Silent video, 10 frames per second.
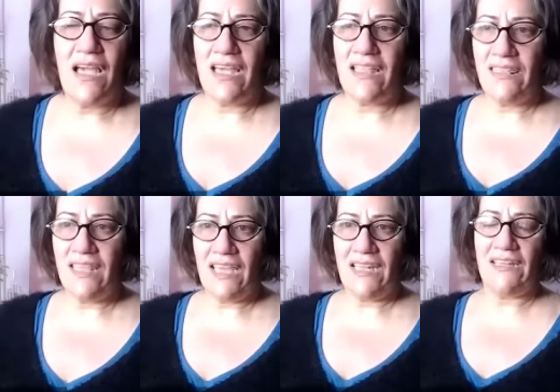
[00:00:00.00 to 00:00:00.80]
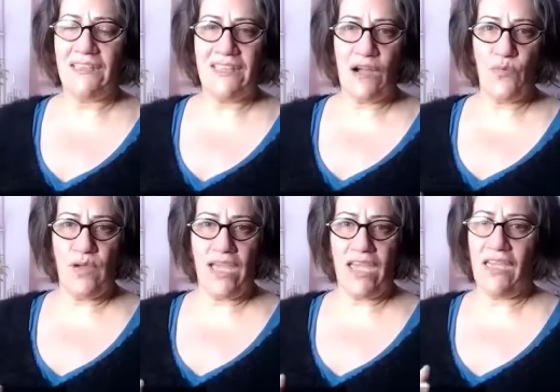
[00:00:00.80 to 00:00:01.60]
And then that
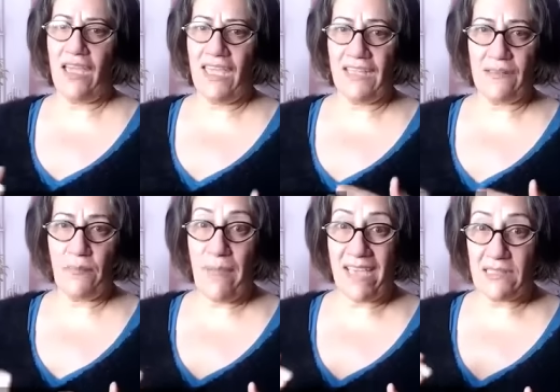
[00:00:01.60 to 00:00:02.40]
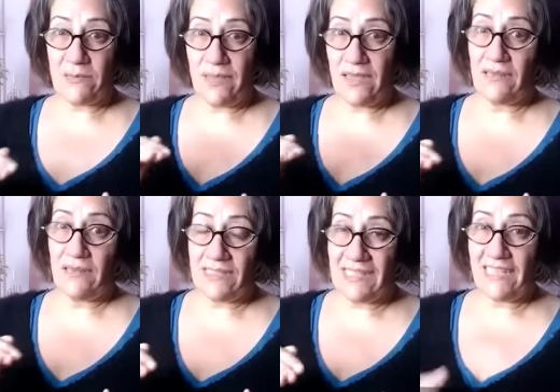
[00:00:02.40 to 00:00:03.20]
way it makes me
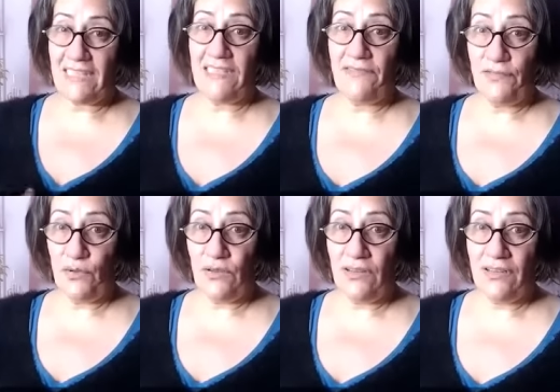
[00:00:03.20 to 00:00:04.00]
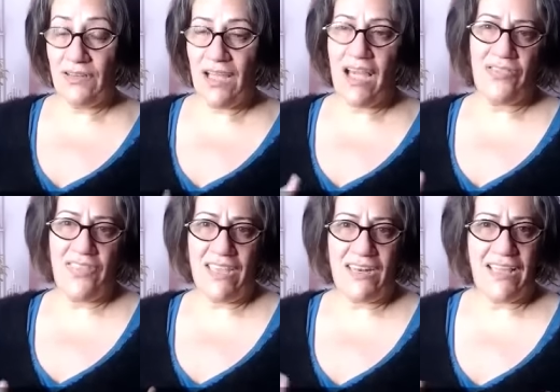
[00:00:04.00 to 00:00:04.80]
slightly full.
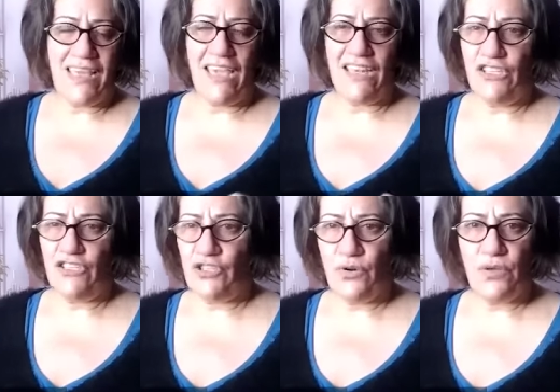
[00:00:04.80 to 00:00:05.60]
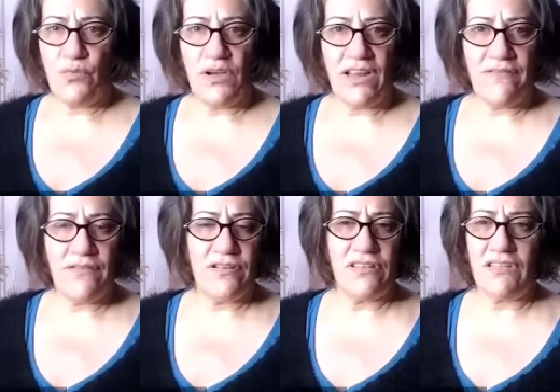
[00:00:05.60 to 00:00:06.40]
Then I can enjoy
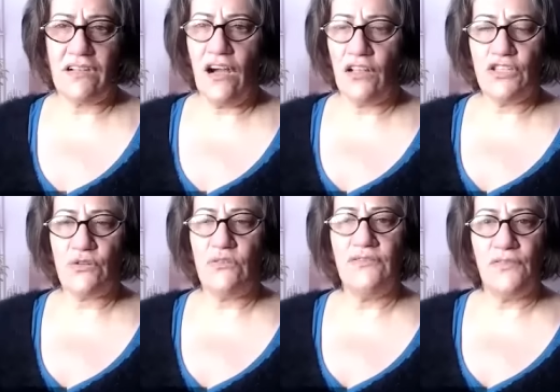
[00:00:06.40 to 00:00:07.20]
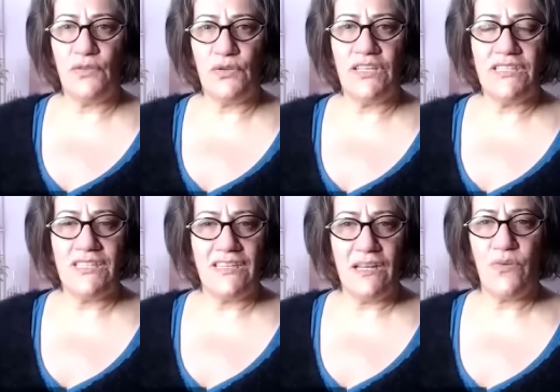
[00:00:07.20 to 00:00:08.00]
whatever the cultural food is
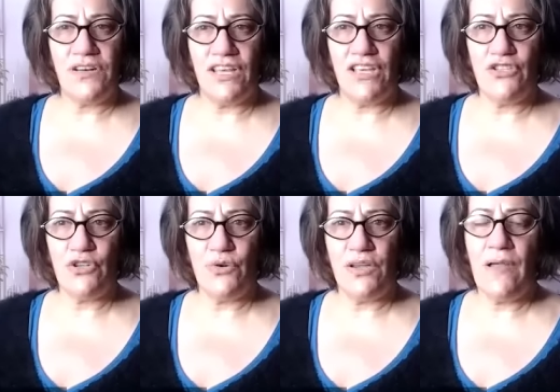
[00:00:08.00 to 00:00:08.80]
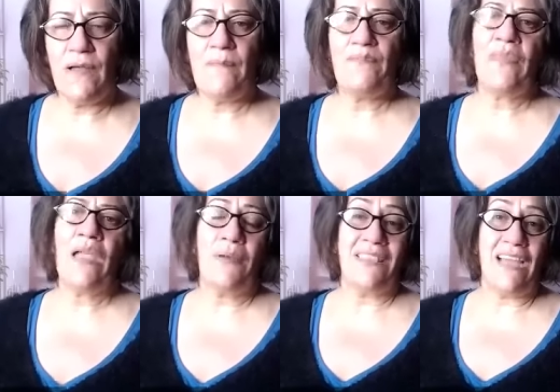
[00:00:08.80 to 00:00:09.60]
that I want to enjoy.
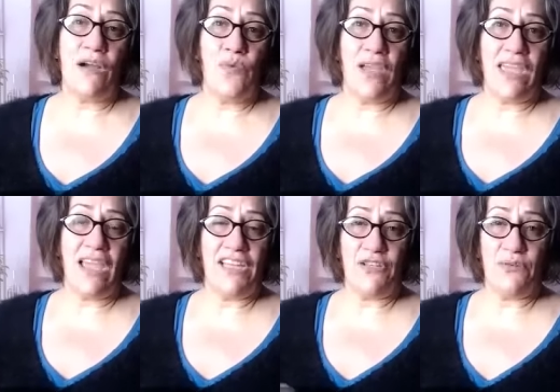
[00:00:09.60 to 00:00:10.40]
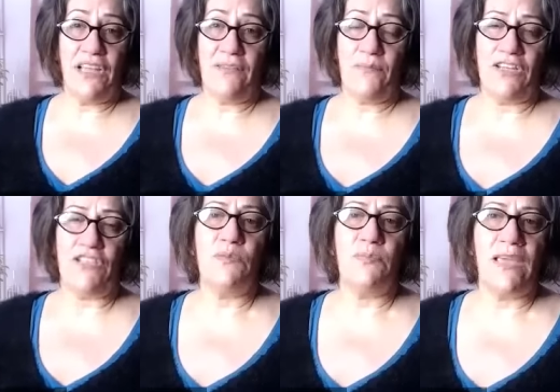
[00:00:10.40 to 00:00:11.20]
But that way I don't have much
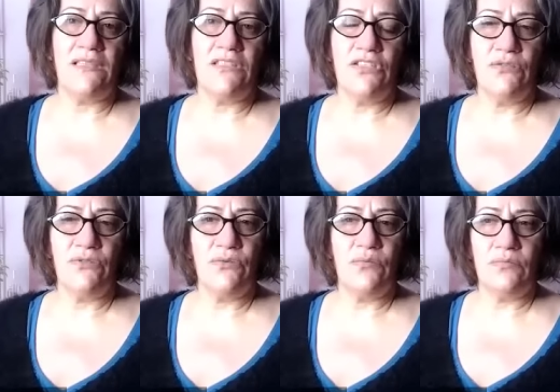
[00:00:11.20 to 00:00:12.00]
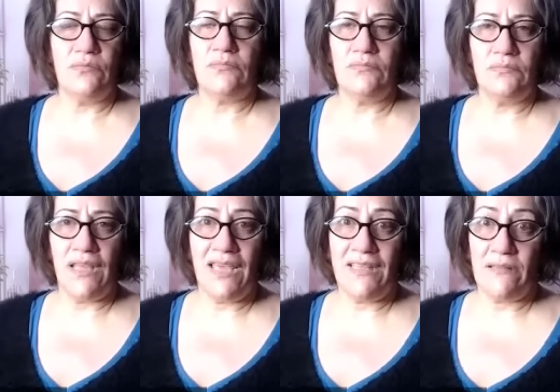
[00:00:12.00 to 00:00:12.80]
space to
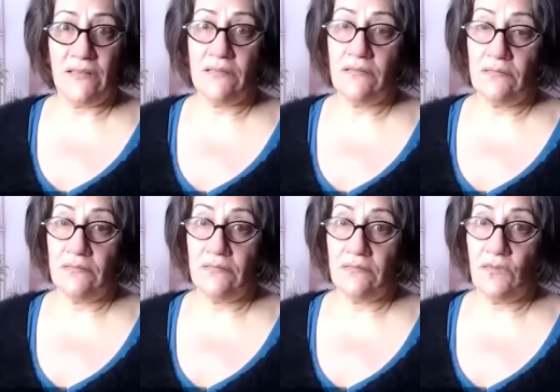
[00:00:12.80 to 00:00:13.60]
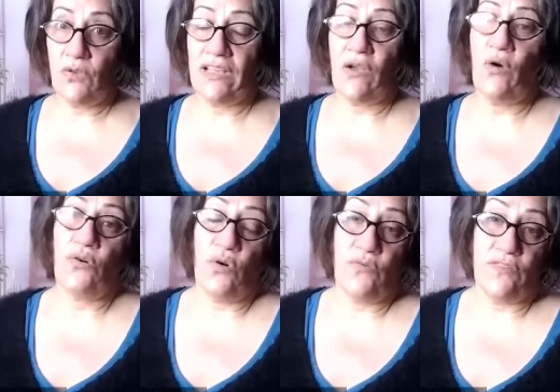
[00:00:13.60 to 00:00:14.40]
eat
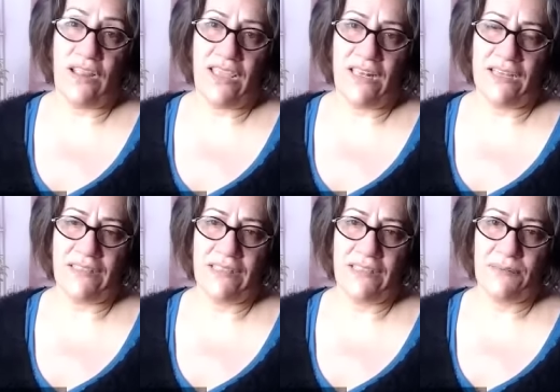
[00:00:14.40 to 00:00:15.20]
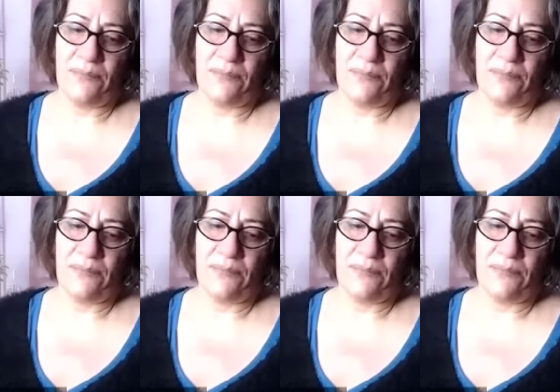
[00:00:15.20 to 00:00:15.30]
or overeat it.